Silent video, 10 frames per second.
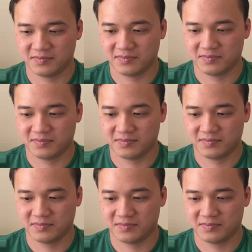
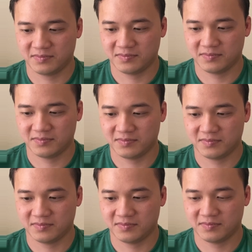
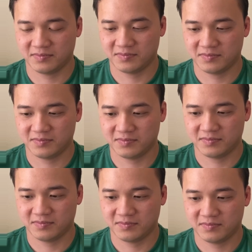
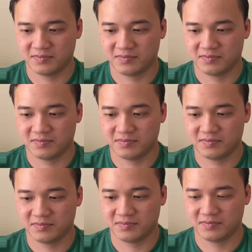
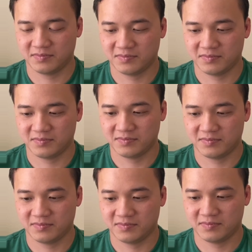
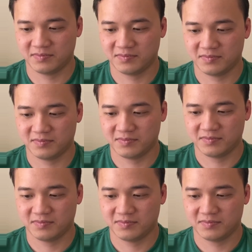
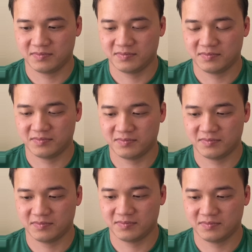
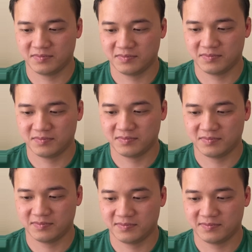
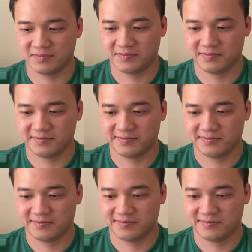No words are spoken by the person on screen.